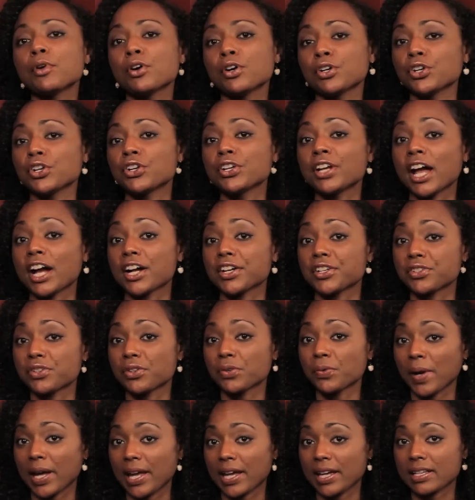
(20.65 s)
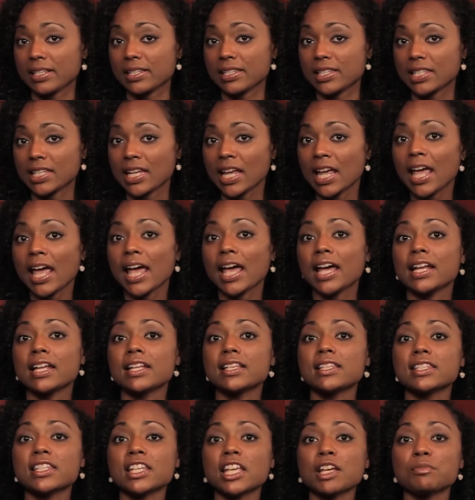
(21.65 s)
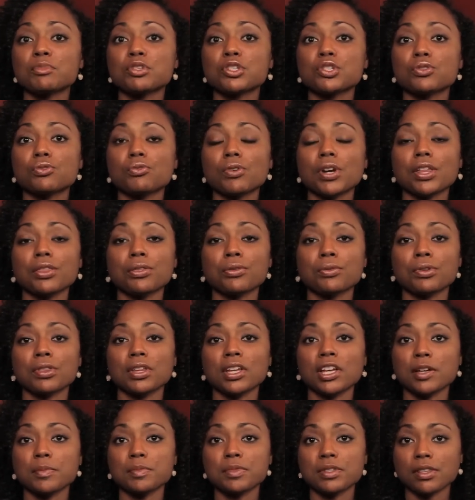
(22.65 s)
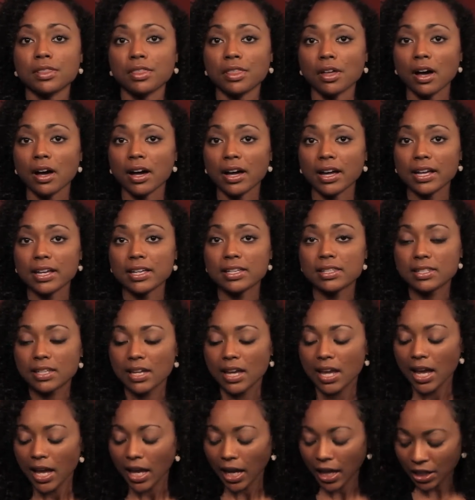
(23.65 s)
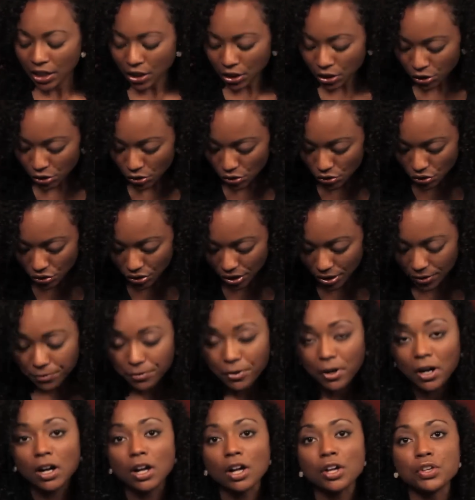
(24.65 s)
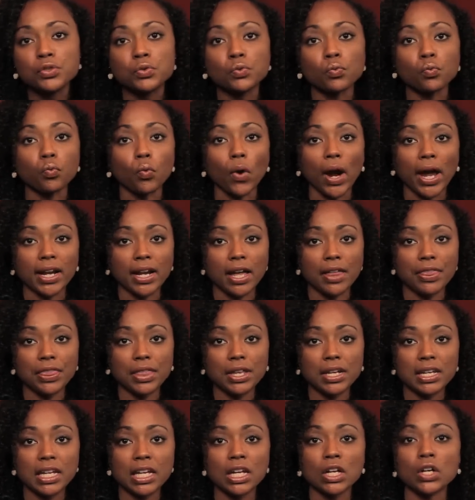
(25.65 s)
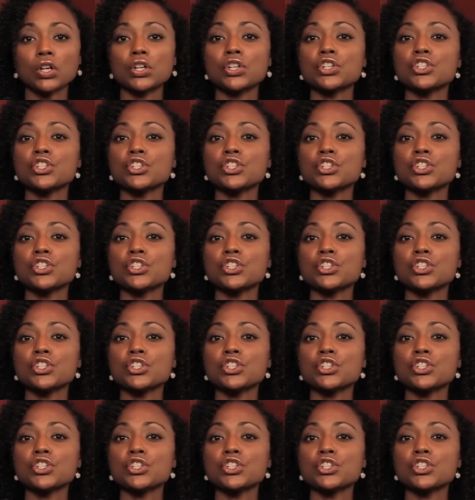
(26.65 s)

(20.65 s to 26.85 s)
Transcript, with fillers: on your natural waist, and it skims straight through the hips and thighs, and it usually falls right at the knee or